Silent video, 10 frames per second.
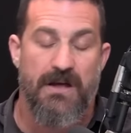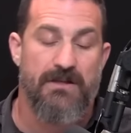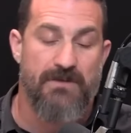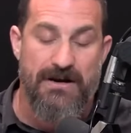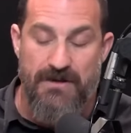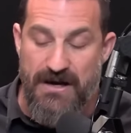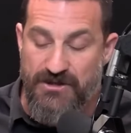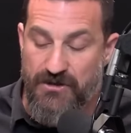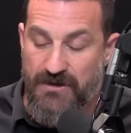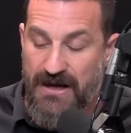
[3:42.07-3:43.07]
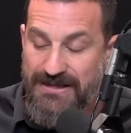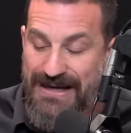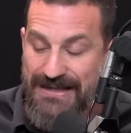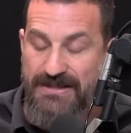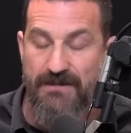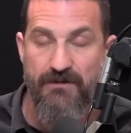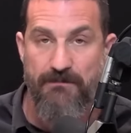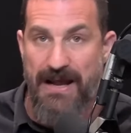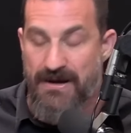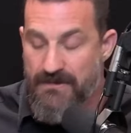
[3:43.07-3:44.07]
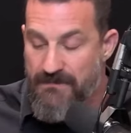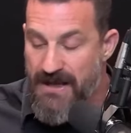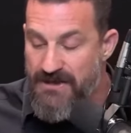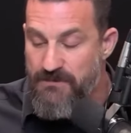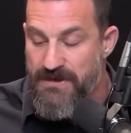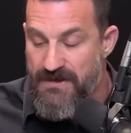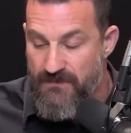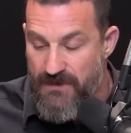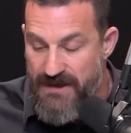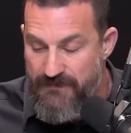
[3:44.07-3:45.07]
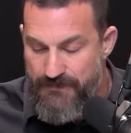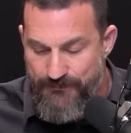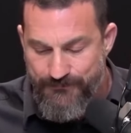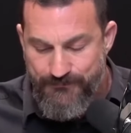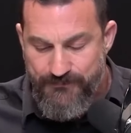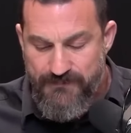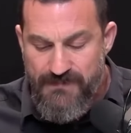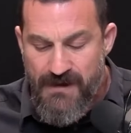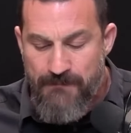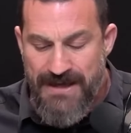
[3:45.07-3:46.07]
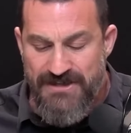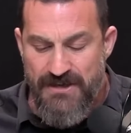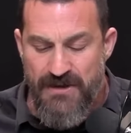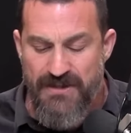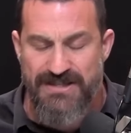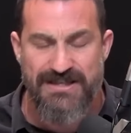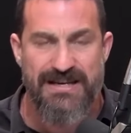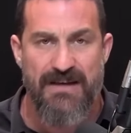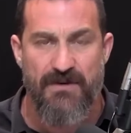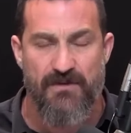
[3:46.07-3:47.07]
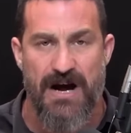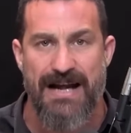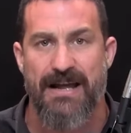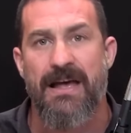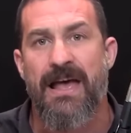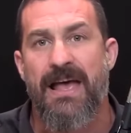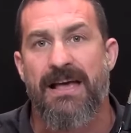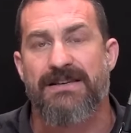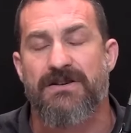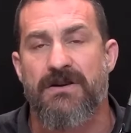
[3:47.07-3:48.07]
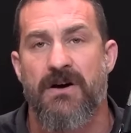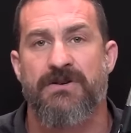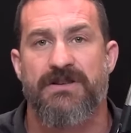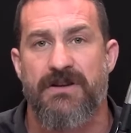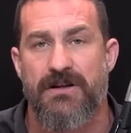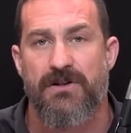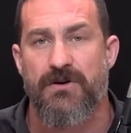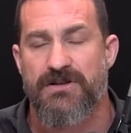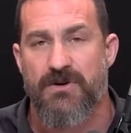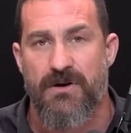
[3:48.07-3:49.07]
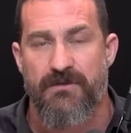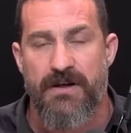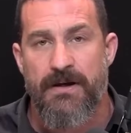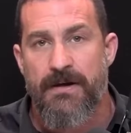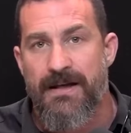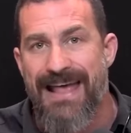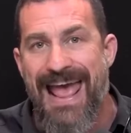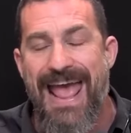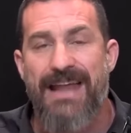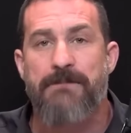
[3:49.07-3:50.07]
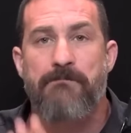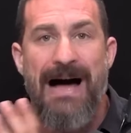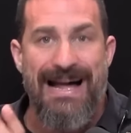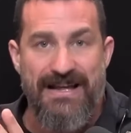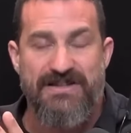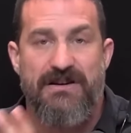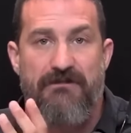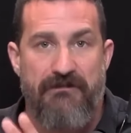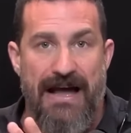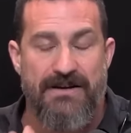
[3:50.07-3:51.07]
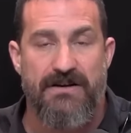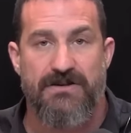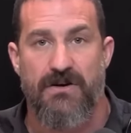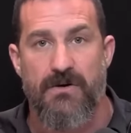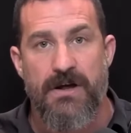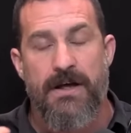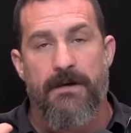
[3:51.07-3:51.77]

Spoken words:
in the recreational context for pain management and relief. Basically, the sativa variety is known to include a sort of head-biased effect. So